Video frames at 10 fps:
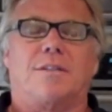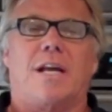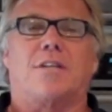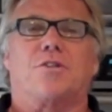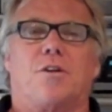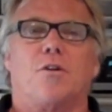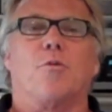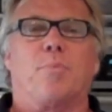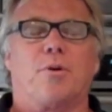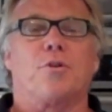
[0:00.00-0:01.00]
NextRO
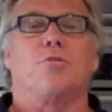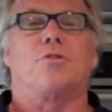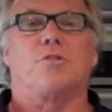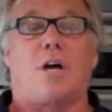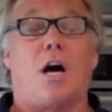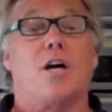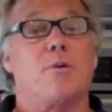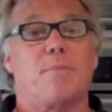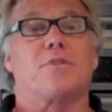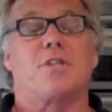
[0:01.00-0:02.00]
produces
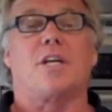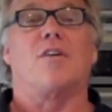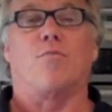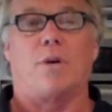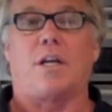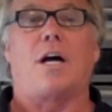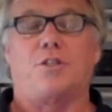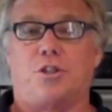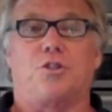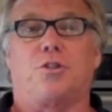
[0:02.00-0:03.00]
100% of what I
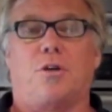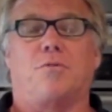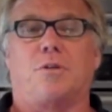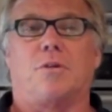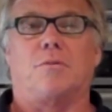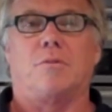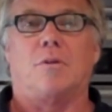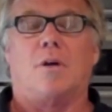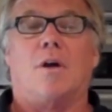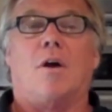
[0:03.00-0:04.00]
just showed you.
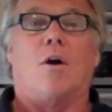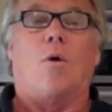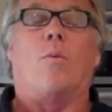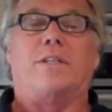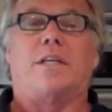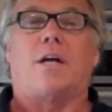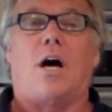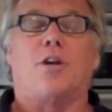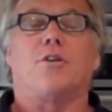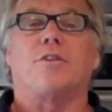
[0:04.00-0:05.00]
We did
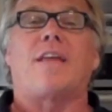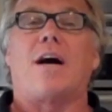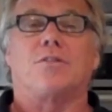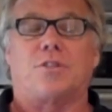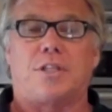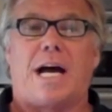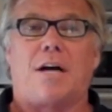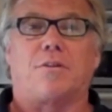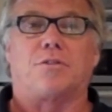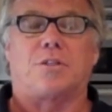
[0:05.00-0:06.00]

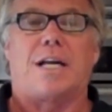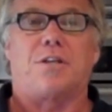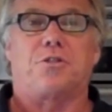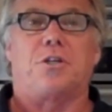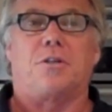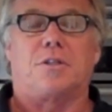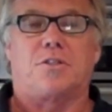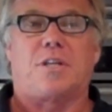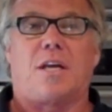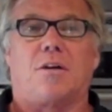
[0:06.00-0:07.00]
$100,000 last year in
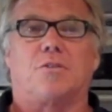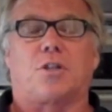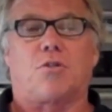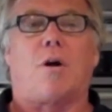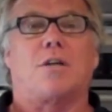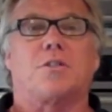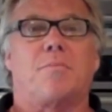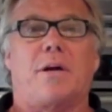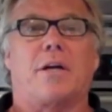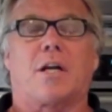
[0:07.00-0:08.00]
sales across
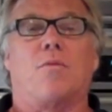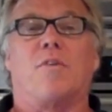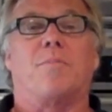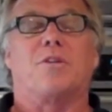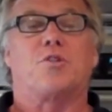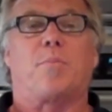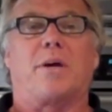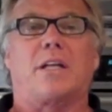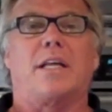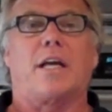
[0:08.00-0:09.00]
America. We've been
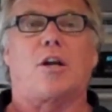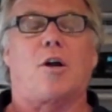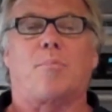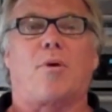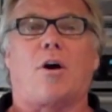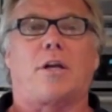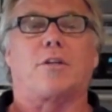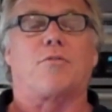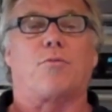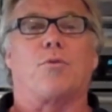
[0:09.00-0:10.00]
sprinkling in our product
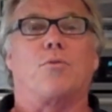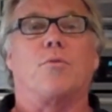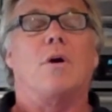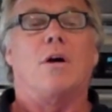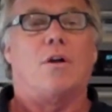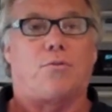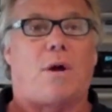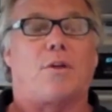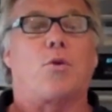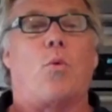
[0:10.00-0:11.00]

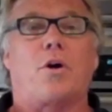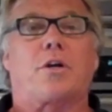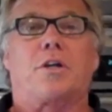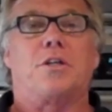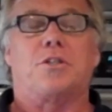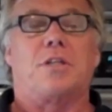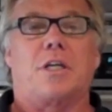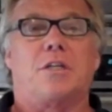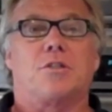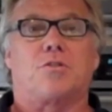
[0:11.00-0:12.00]
throughout the water conditioning
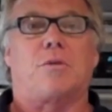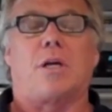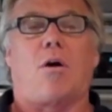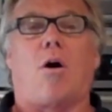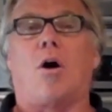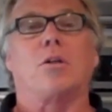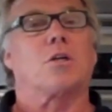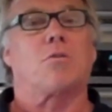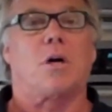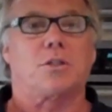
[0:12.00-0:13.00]
industry all
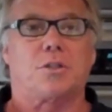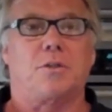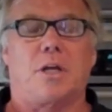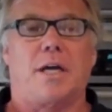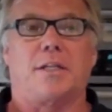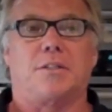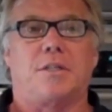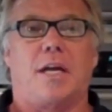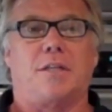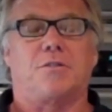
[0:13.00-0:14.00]
across the United
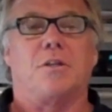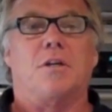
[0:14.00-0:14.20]
States